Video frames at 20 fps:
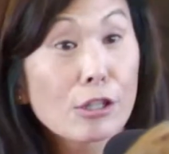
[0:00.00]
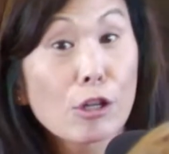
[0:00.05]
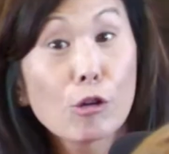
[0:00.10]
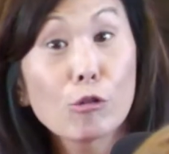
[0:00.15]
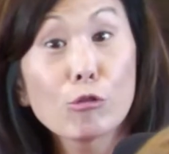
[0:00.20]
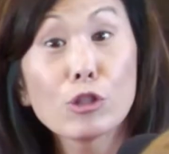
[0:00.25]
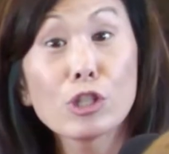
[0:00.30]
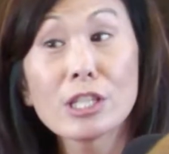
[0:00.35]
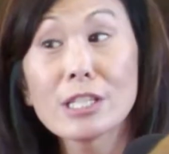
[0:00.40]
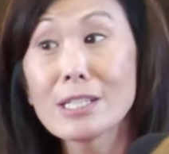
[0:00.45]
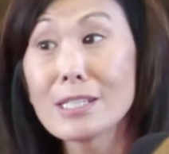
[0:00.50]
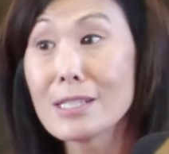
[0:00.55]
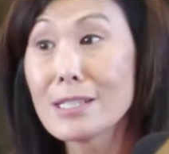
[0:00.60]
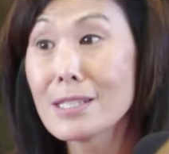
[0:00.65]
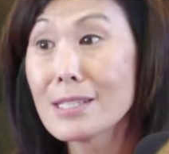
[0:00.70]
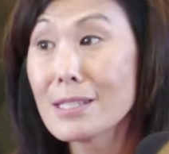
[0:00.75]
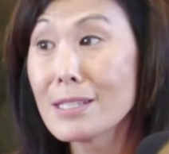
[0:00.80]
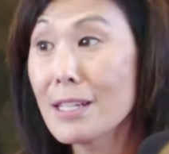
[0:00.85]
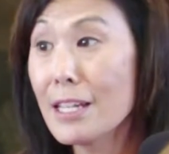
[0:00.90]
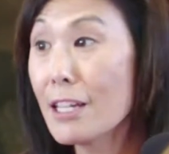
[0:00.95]

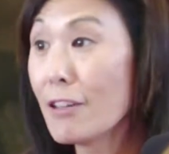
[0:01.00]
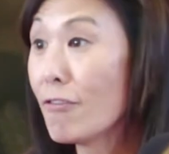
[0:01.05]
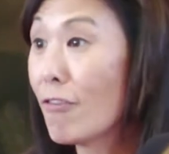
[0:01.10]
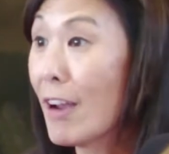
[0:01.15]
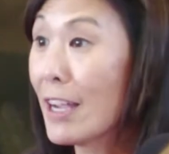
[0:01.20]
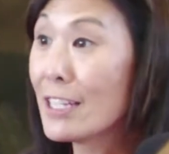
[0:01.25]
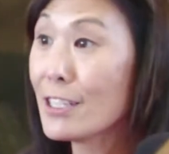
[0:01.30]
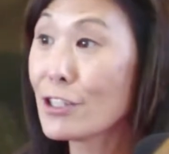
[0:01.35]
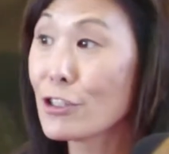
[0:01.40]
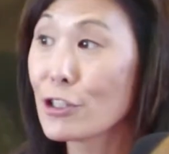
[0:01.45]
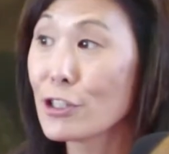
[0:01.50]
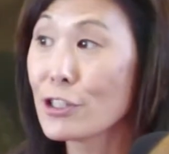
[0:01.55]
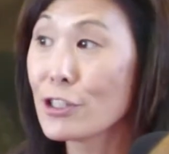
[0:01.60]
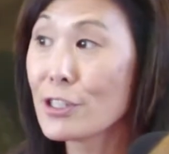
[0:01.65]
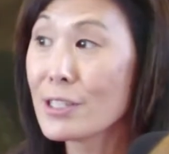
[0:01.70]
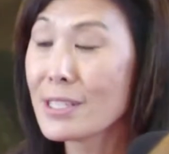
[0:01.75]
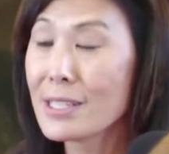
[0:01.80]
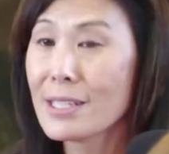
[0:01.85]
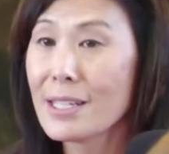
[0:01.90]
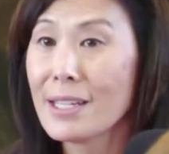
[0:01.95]
coaches,
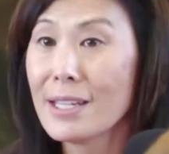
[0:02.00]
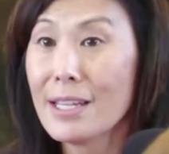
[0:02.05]
advisors,